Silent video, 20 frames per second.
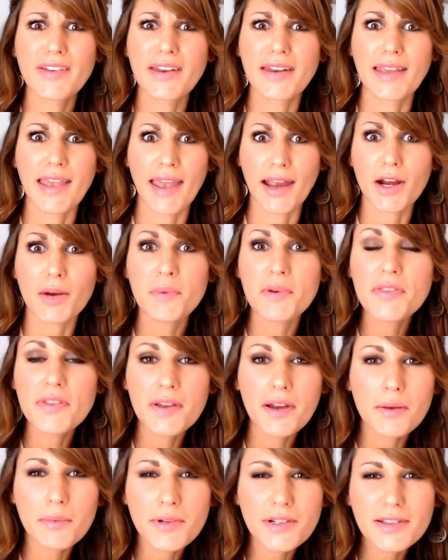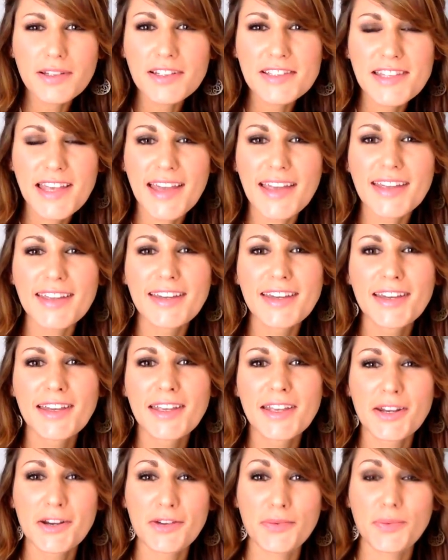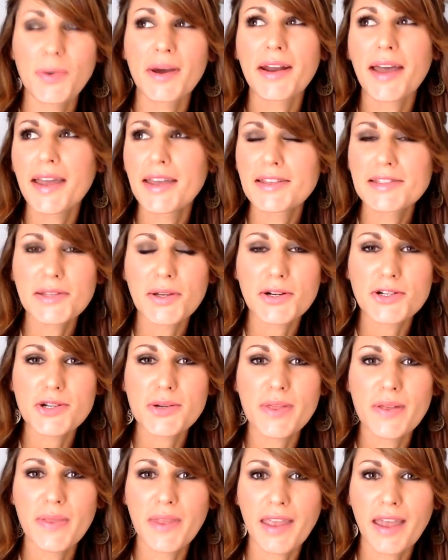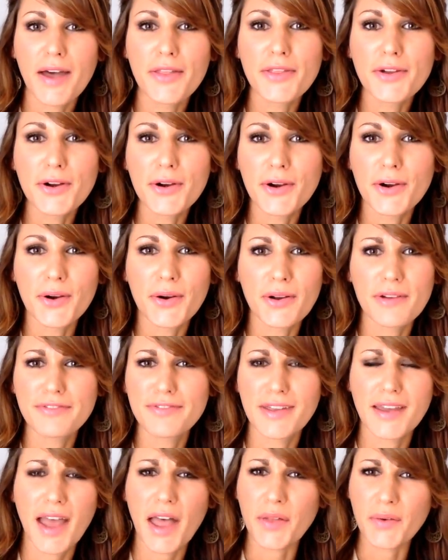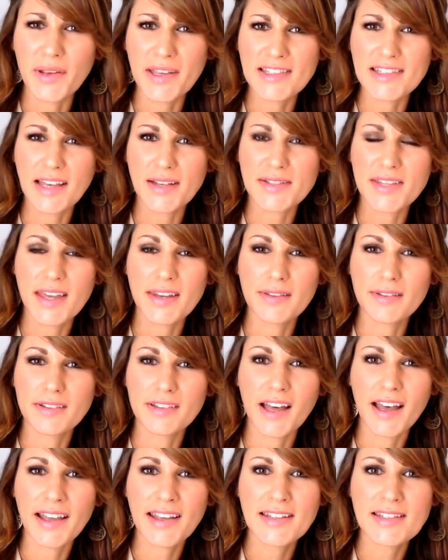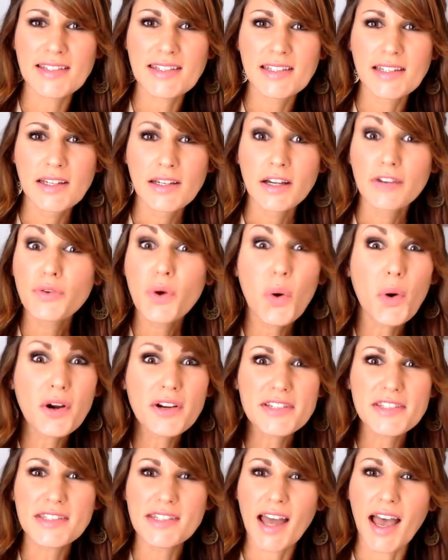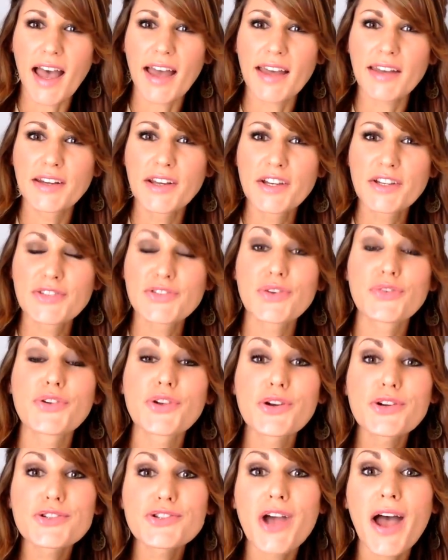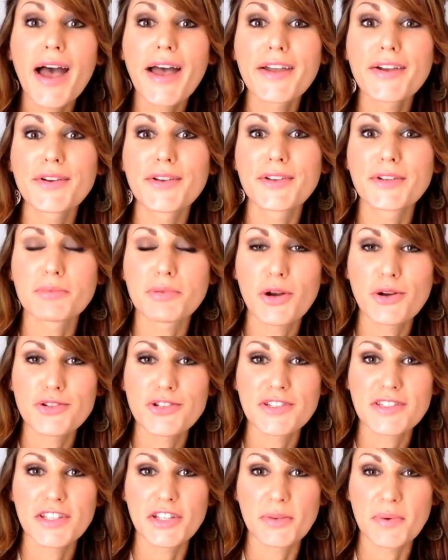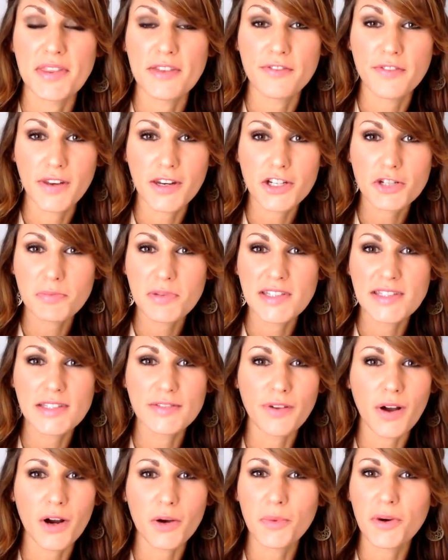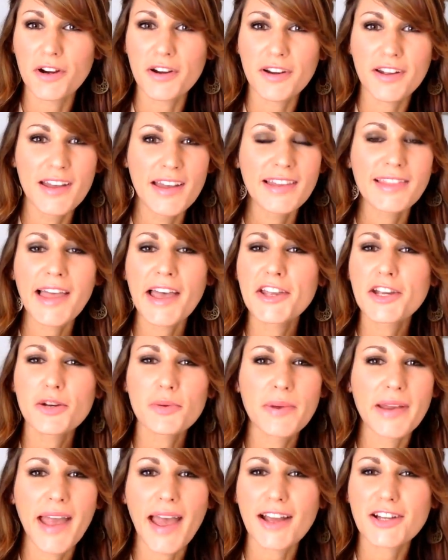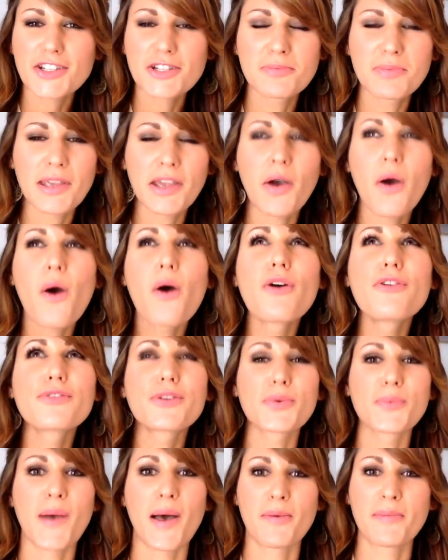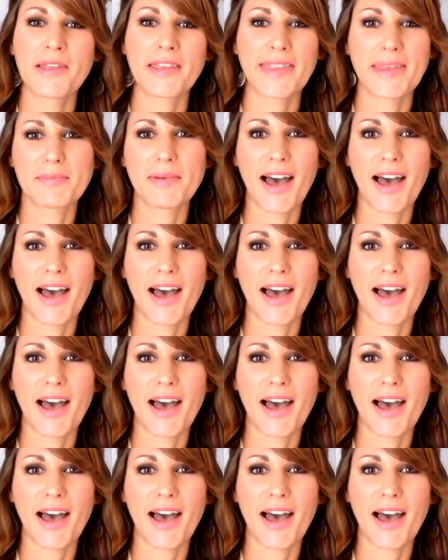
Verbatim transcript: even care what the artwork looks like? You know, if one eye is larger than the other, or if the coloring is outside of the lines? Of course not. So if your child approaches you with a finished finished piece of artwork, let your reaction be overwhelmingly